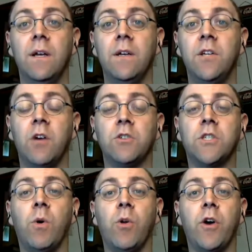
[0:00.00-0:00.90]

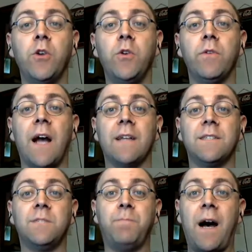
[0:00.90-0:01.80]
So although you've got
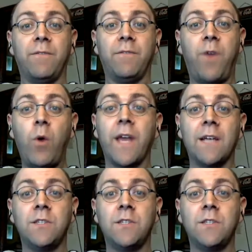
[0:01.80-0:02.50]
spot focus,